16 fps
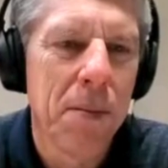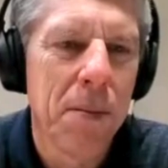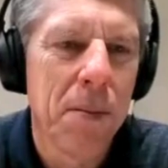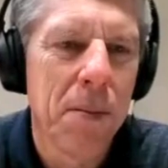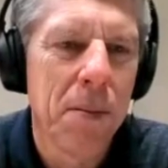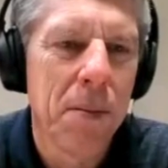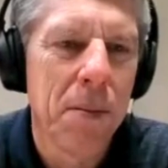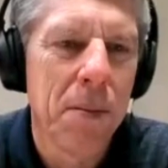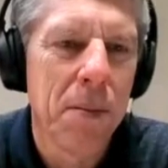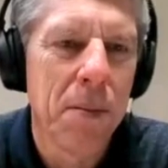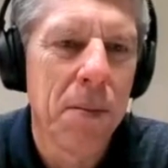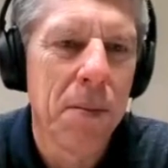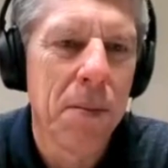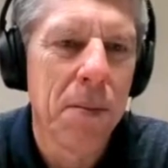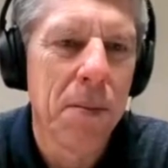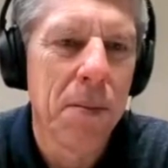
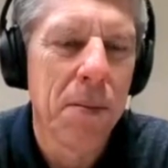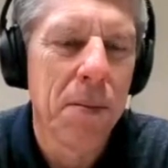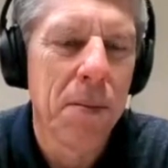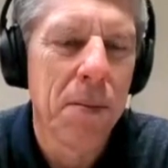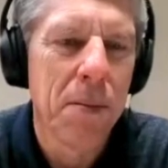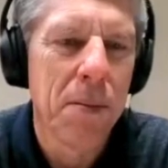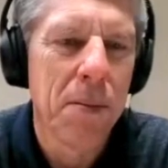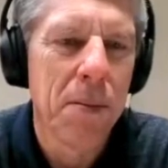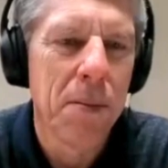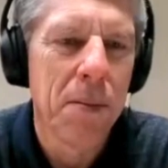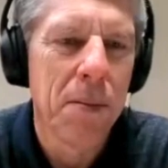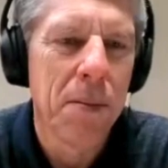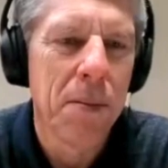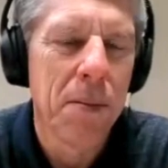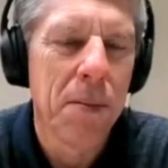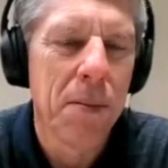
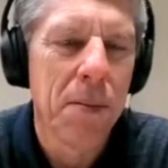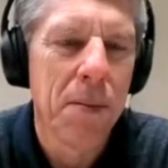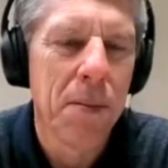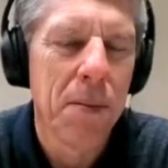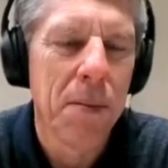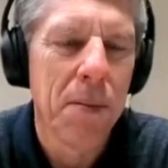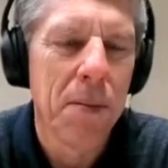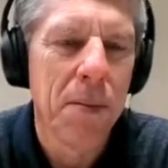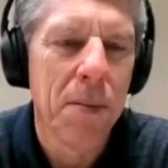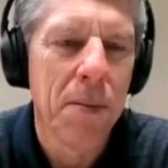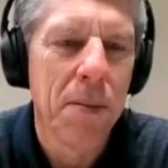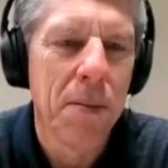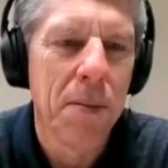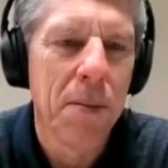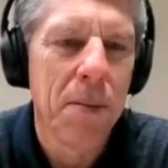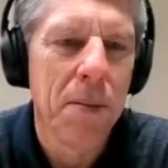
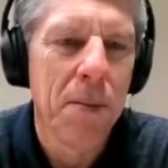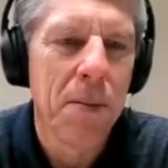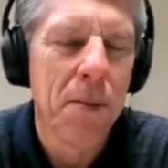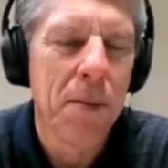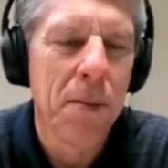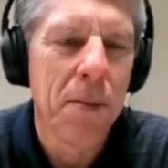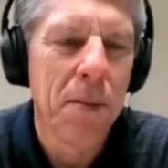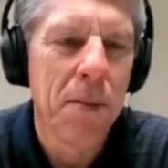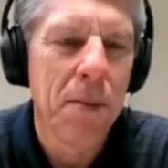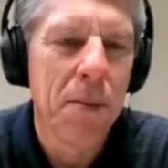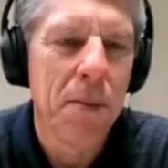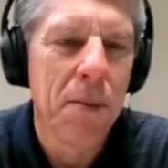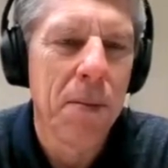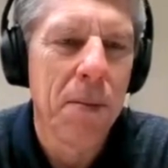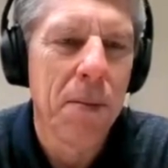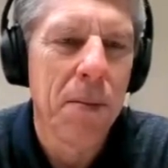
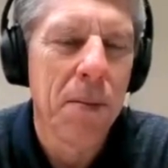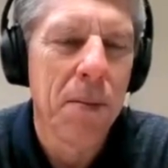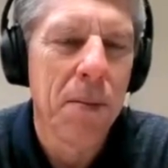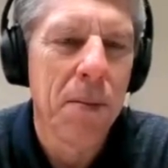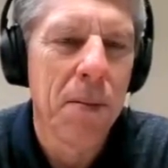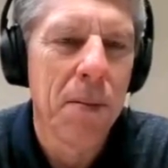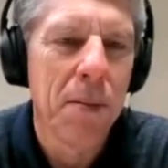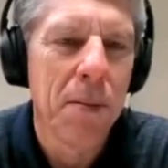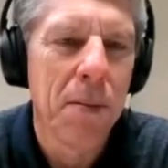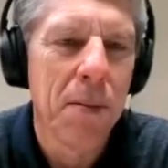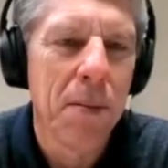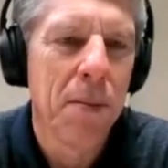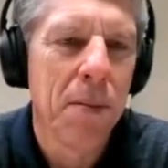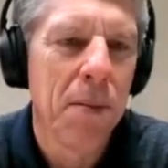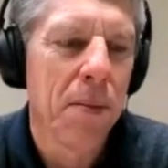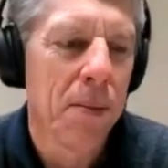
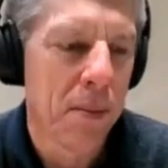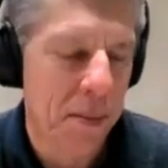This person isn't speaking.